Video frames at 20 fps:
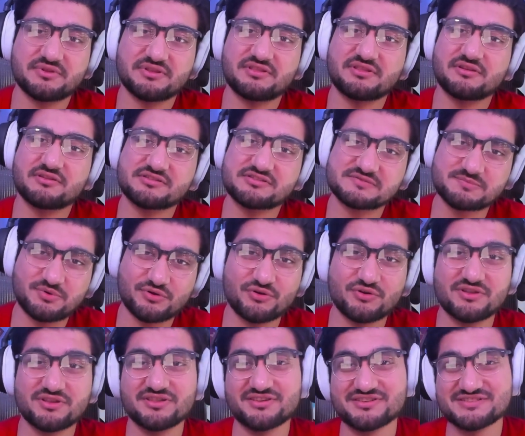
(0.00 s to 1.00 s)
the
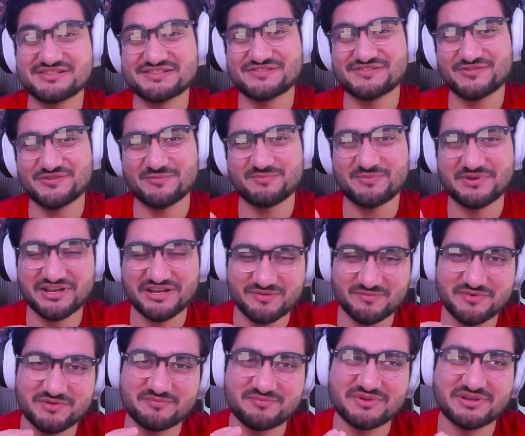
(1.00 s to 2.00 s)
spoilers to a
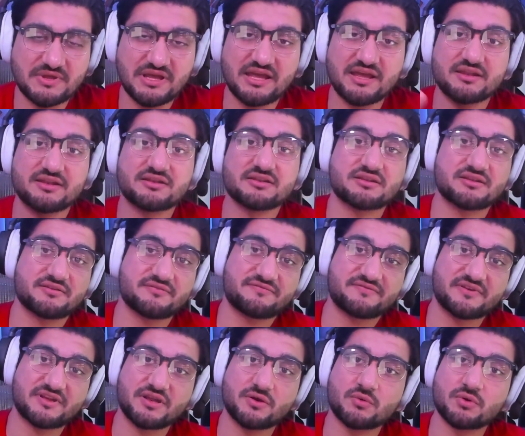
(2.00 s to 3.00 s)
minimum. And if
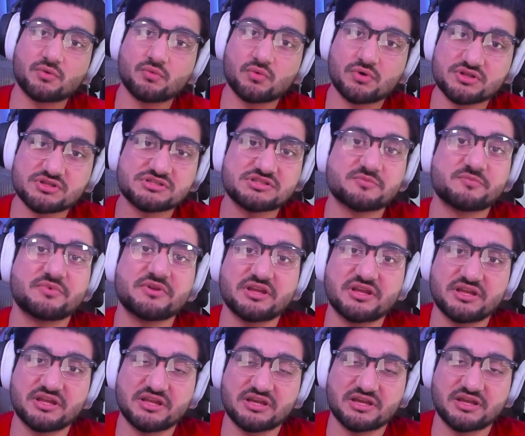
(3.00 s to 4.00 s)
anyone wants to
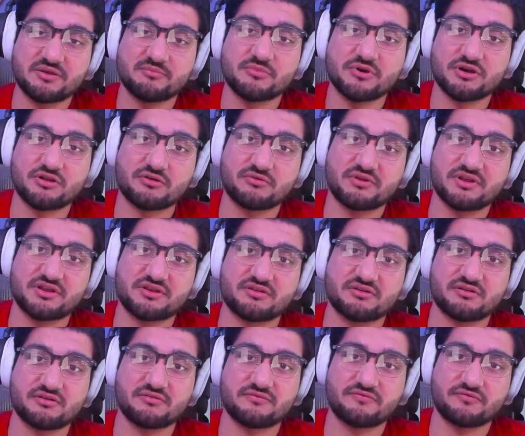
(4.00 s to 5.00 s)
be a
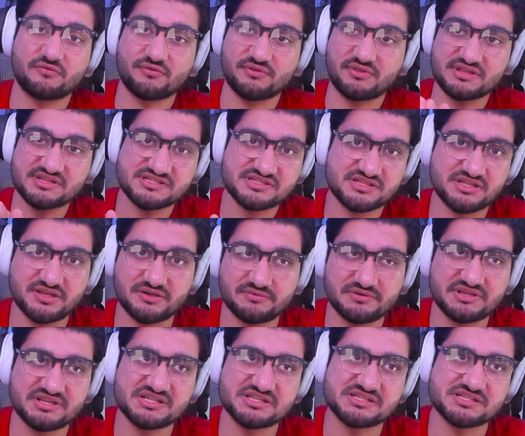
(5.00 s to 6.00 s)
moderator for this
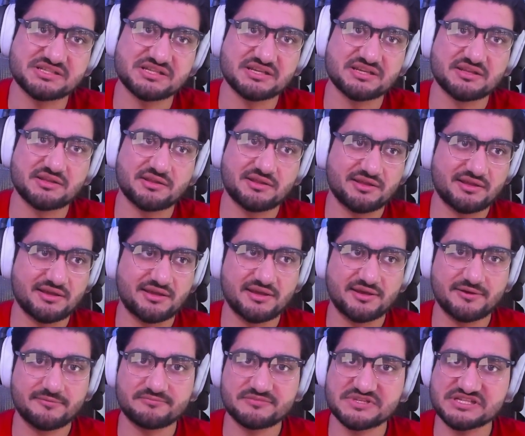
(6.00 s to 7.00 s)
series,
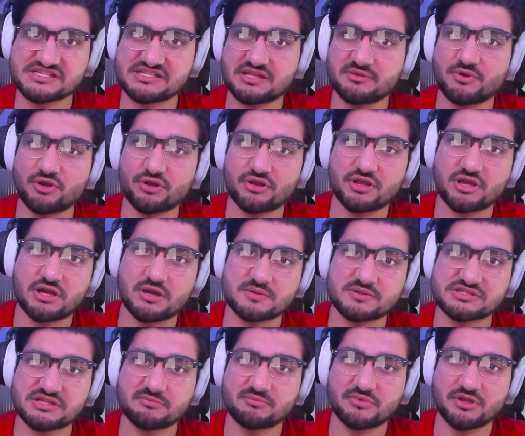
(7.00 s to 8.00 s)
just let me know in the comments
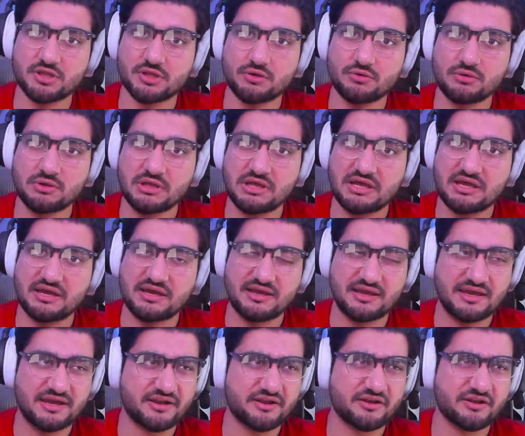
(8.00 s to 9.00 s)
down below. I
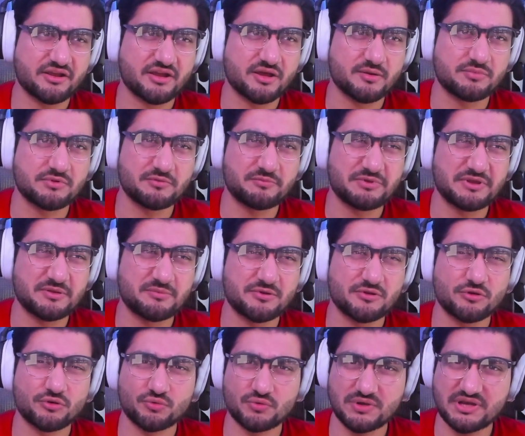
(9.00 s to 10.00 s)
added a couple of people
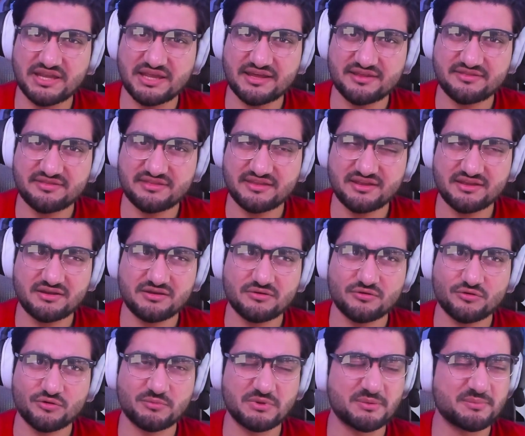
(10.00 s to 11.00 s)
already, I think.
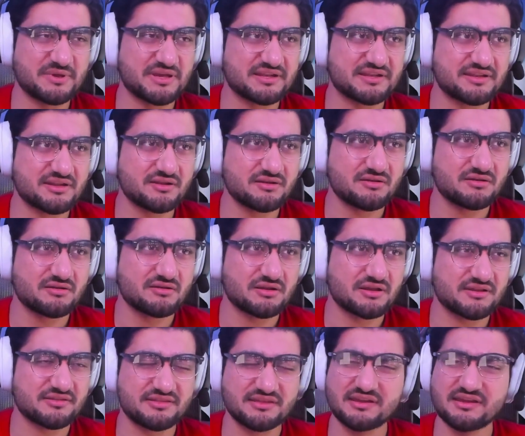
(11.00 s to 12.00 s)
Or maybe I didn't.
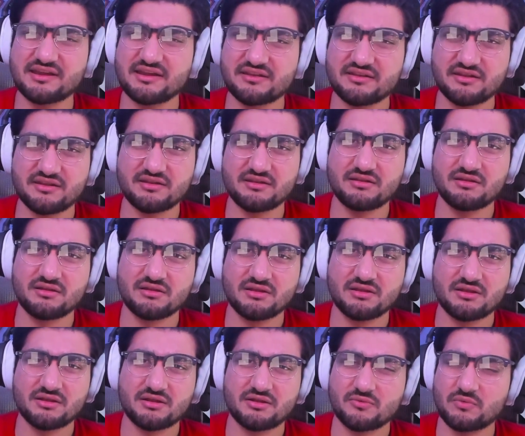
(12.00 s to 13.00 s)
I think I did.
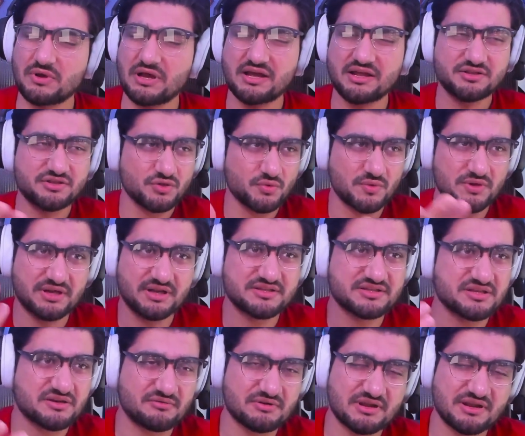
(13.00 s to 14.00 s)
Well, I'd do it
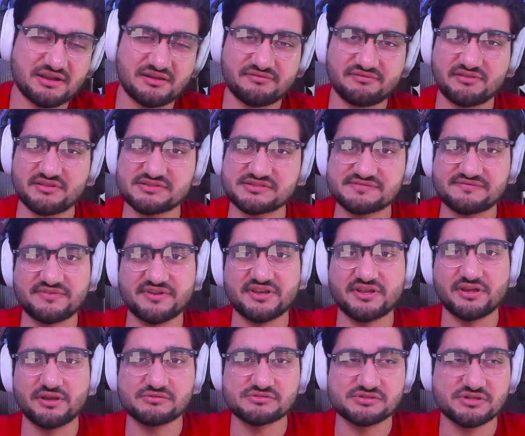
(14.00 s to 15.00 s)
right after this
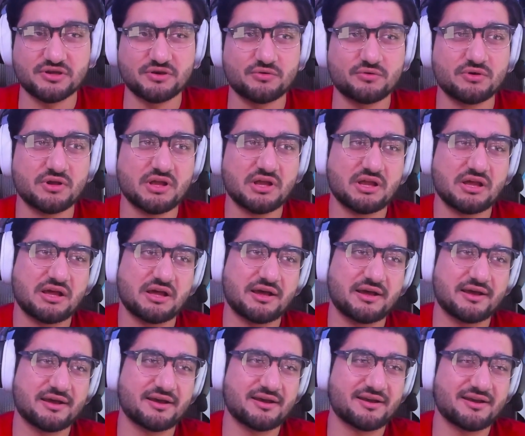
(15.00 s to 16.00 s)
video, so
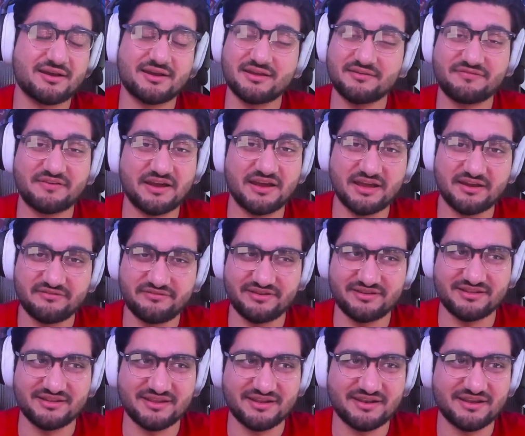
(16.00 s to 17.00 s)
if I
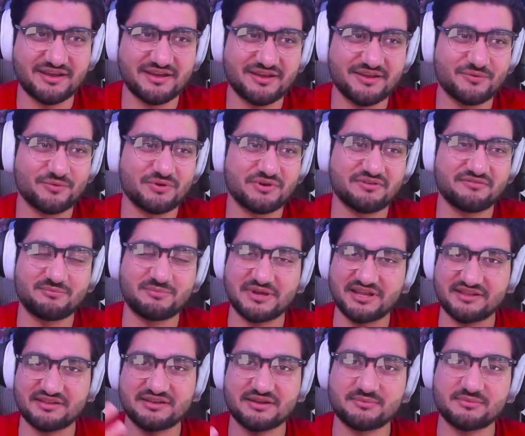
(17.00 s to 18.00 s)
haven't, then I would have by
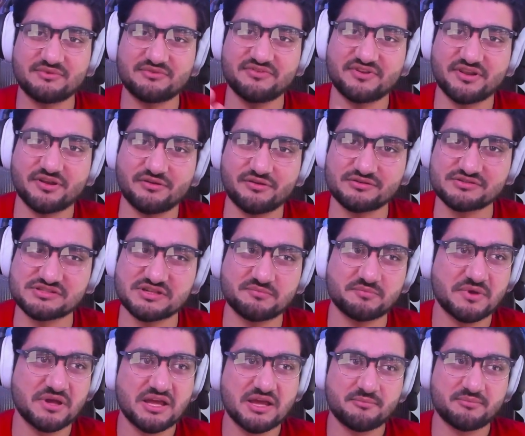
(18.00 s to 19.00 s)
the time the video goes up.
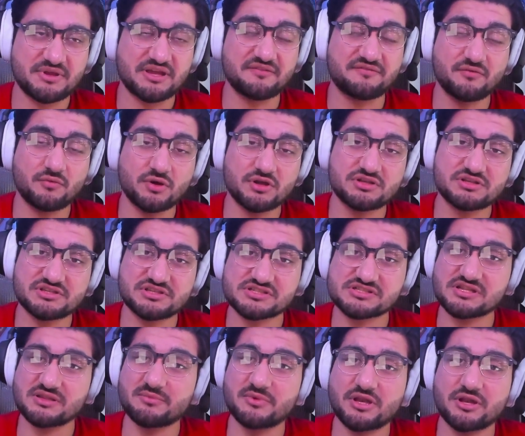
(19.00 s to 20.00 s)
But yeah, if you want to, just
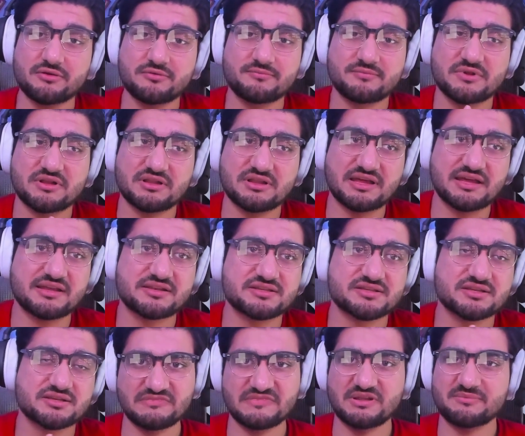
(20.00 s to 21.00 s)
let me know. I'll add
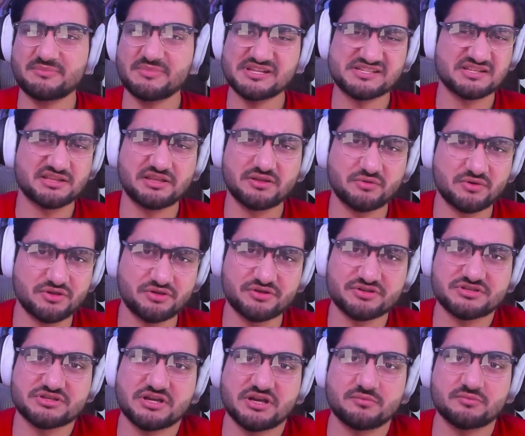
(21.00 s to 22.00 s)
you. Basically, what your
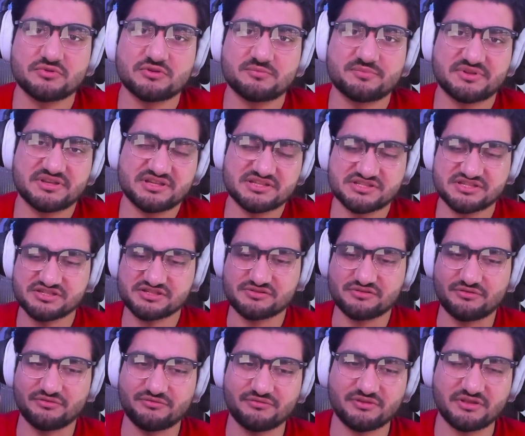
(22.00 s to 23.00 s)
job will be is just
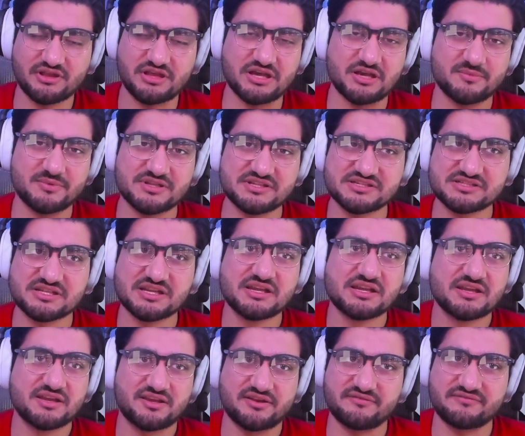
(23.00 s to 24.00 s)
go through the comments.
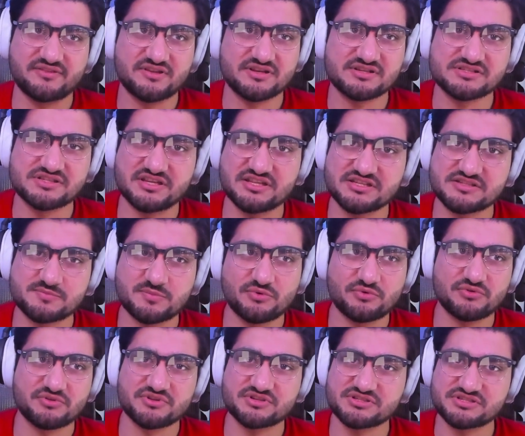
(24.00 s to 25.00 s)
If there's any
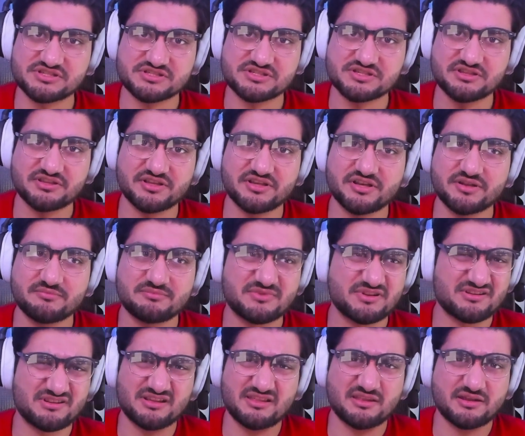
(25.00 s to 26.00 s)
spoilers, just delete them. There
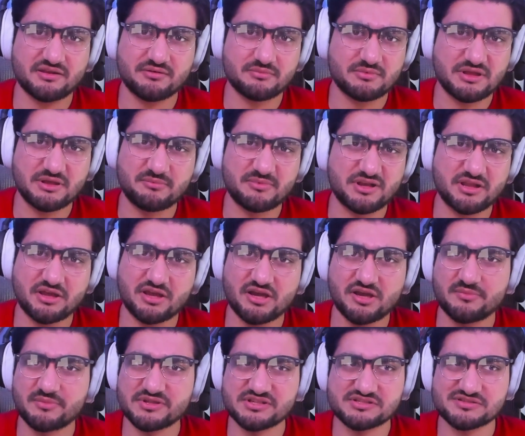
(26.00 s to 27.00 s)
are not that many
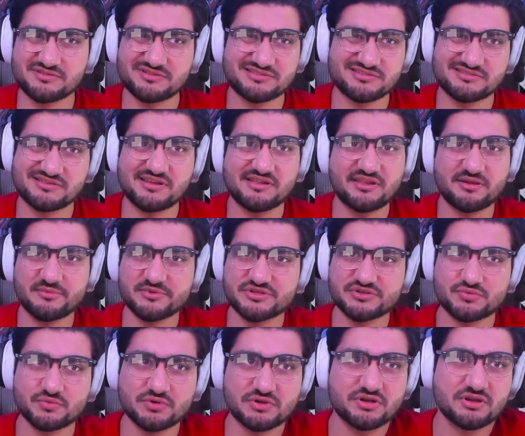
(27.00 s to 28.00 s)
comments, so there's not that much
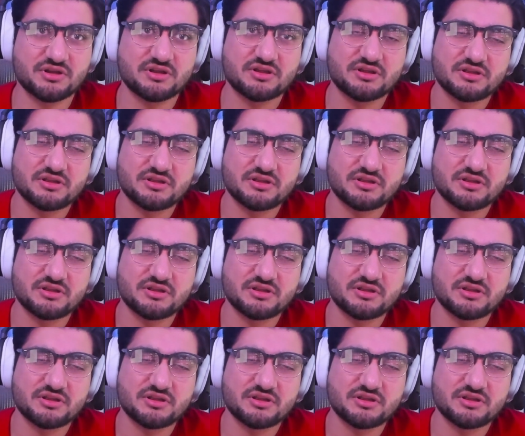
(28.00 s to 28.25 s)
work.